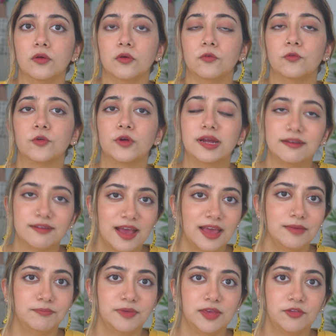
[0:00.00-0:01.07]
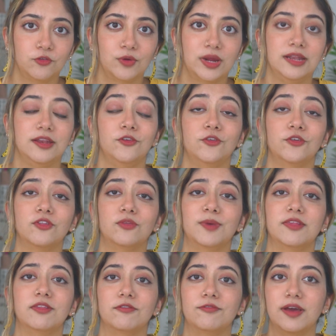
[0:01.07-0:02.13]
For a time-based rate, you should
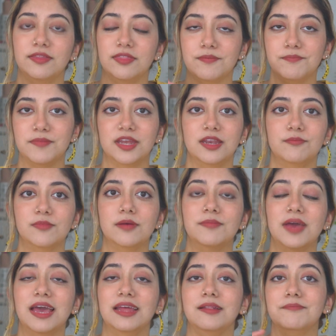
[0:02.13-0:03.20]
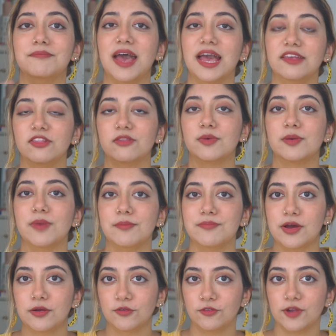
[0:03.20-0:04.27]
specify the minimum and maximum
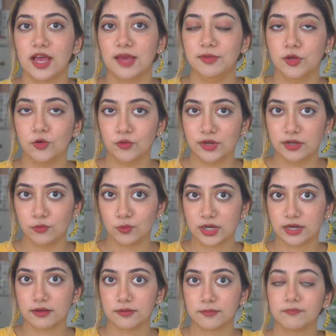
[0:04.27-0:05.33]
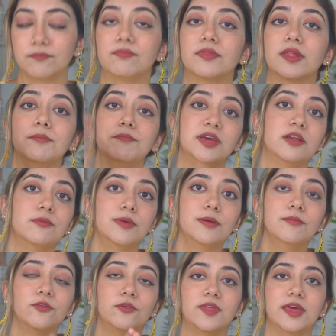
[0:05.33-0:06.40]
amount of time you agree to work.
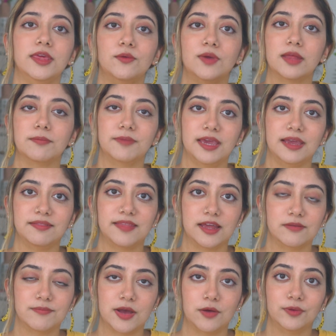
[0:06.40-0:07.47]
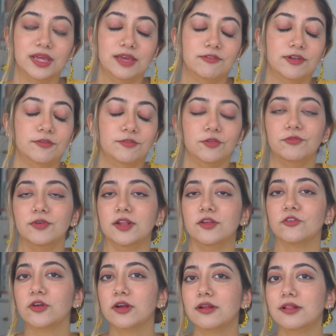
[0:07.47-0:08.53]
Minimum so that you get paid that amount even if you
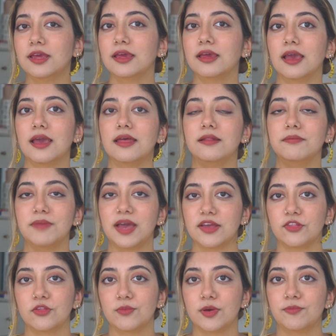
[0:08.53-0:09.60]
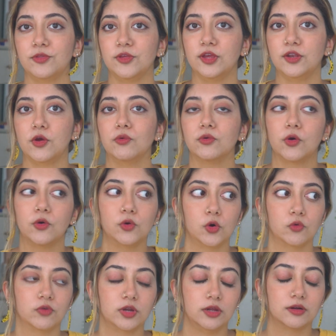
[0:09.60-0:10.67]
finish early, and maximum so you don't go
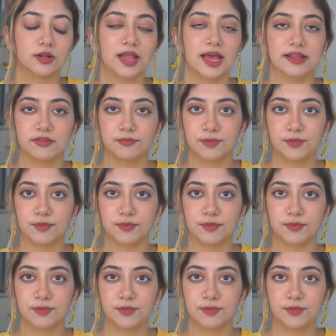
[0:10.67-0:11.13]
over your client's